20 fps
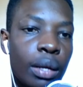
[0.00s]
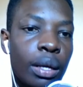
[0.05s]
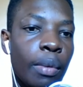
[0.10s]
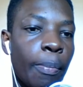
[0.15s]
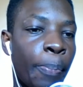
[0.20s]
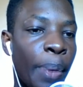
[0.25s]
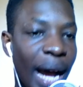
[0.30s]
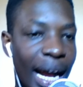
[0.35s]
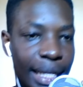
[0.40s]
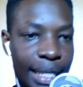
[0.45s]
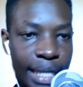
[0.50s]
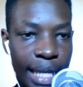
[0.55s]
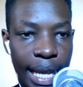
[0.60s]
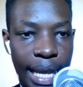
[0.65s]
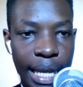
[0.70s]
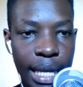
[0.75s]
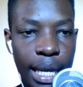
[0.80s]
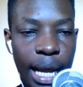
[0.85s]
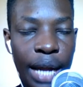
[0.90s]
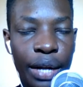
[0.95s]

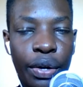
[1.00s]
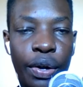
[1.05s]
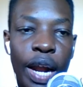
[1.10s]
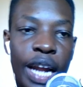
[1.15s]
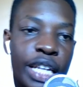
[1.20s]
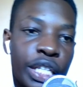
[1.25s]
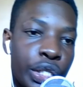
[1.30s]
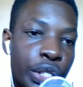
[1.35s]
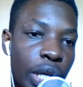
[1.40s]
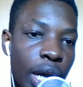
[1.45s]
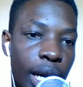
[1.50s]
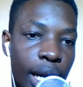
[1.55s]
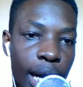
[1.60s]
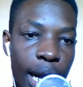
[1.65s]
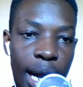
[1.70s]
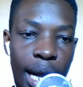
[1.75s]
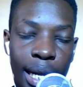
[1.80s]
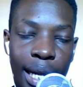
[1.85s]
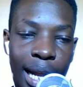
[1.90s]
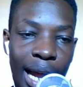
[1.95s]
Partey and Granit
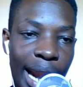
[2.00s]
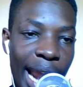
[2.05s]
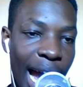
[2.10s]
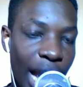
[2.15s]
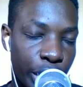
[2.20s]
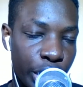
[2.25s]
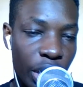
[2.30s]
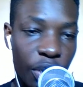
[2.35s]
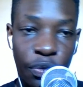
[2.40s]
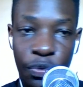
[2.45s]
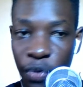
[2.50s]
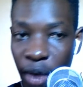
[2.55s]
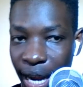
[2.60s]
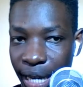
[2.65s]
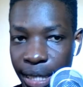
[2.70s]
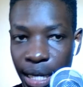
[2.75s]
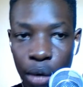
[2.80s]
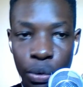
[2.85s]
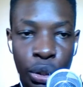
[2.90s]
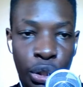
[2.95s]
Xhaka can actually
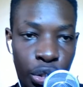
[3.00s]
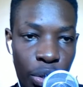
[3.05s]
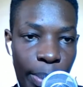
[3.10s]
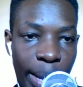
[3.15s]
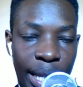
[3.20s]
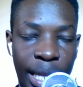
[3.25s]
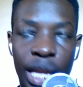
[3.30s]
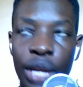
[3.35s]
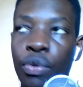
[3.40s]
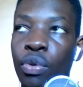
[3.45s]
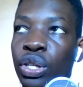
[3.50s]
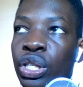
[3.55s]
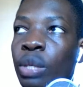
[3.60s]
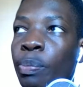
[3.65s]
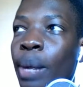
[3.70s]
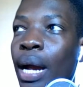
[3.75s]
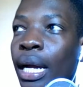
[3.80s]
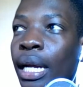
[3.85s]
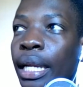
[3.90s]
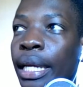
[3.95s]
fight out Joe McGinn, Ross
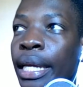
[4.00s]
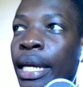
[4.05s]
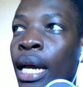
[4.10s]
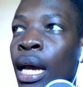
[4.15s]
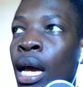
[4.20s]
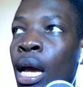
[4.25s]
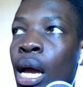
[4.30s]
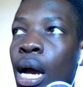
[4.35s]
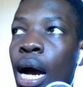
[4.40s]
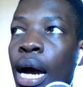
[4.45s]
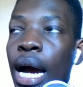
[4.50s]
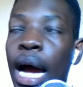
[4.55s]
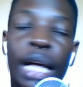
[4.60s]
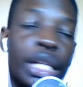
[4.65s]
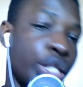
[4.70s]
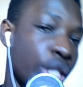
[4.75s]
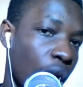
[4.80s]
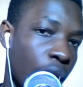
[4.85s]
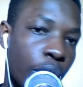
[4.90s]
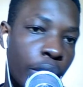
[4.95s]
Barkley, uh, and
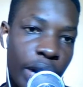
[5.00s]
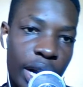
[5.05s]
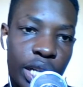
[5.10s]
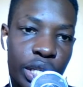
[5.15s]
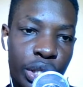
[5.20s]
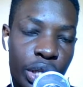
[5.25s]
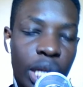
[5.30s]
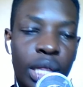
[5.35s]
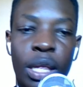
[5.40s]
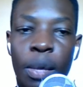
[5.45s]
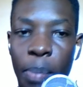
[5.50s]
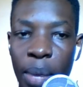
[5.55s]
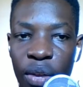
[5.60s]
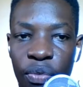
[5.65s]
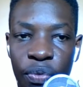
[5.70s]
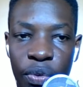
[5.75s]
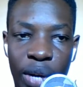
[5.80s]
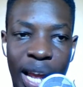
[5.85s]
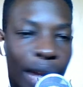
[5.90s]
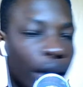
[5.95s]
Jack Grealish in the
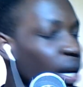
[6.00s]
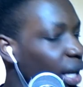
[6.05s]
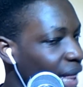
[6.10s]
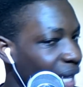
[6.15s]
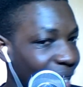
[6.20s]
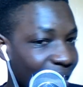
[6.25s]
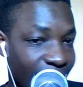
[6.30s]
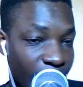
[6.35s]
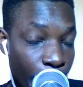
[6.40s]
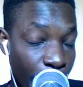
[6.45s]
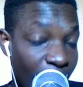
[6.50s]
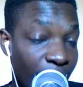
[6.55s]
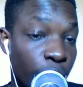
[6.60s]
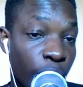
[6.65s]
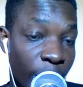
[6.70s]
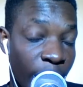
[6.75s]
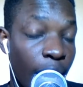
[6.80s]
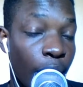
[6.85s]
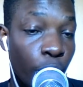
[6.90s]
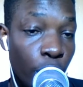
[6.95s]
midfield. I don't think it's a battle
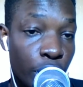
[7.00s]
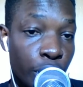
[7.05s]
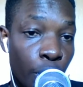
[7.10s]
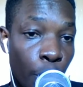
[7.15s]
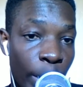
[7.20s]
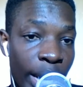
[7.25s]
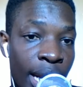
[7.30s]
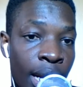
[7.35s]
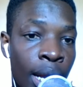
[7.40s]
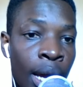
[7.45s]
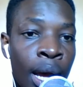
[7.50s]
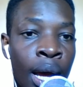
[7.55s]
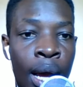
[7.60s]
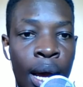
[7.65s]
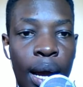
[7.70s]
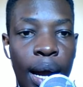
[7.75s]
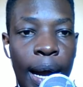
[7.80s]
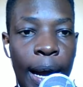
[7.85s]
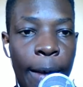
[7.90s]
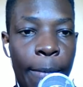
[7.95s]
they are going to win,
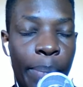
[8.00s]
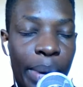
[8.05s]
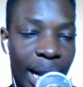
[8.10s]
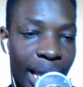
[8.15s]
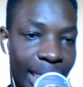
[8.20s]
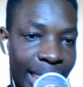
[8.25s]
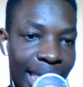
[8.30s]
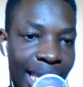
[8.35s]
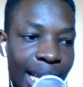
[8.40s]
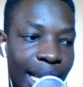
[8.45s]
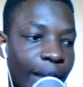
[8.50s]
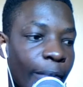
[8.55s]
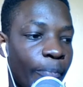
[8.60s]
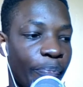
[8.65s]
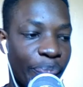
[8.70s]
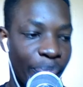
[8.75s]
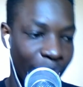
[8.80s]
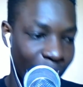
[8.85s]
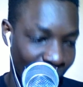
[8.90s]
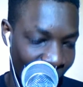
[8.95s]
uh, but I think
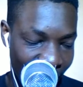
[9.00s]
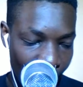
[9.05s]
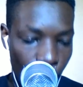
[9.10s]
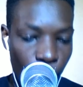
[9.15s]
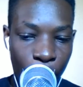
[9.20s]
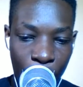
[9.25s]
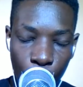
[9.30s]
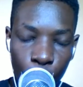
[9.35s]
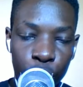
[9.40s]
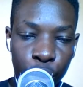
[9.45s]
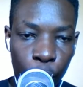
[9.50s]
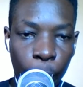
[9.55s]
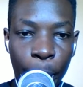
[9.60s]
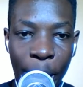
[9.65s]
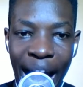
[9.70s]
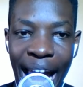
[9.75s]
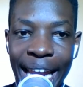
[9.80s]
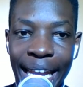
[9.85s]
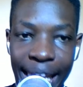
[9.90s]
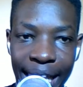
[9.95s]
they will be
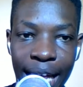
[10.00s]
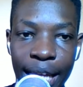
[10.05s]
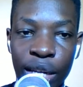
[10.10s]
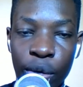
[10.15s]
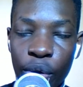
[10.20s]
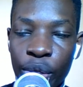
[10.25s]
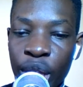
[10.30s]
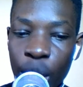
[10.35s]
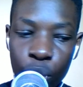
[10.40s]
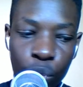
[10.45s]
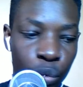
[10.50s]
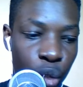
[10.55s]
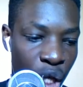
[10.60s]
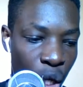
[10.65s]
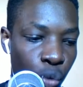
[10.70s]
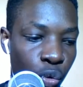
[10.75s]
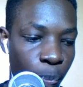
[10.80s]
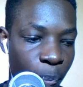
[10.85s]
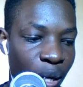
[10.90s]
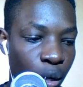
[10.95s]
occupied. You know, they will they
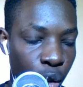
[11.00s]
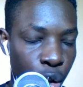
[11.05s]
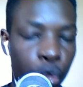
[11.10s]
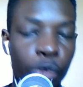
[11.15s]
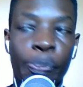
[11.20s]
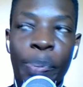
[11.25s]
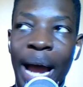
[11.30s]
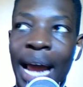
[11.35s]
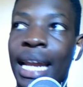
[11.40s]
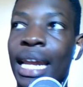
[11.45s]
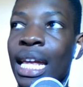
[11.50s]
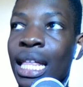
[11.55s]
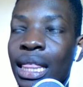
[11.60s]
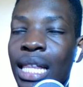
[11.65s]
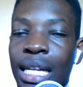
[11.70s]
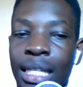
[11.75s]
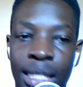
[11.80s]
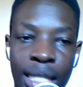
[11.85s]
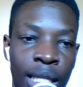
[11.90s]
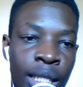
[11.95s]
will be occupied in
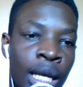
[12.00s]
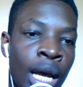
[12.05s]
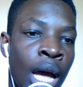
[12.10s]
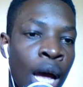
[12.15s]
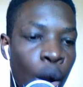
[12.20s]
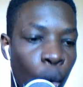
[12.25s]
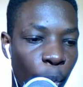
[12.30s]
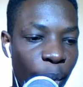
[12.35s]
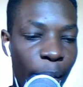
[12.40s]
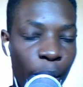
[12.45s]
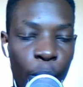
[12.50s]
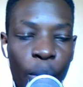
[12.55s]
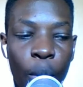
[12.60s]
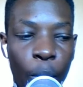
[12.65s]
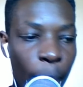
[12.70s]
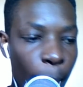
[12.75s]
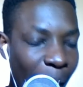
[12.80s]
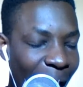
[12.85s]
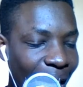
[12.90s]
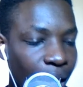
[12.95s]
that sense. We, we
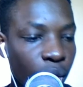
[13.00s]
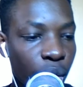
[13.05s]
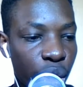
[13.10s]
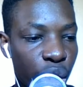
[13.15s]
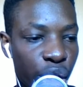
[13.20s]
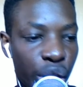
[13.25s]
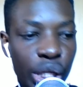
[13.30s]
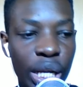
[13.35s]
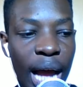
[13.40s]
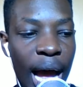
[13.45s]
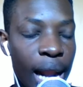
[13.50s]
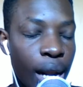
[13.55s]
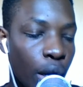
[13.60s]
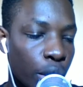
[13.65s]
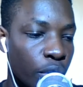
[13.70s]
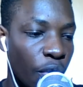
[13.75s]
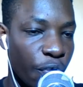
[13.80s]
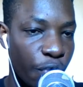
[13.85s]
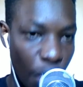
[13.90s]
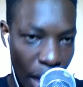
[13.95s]
we might not see a
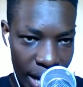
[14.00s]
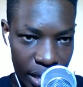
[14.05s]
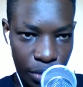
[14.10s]
lot of runs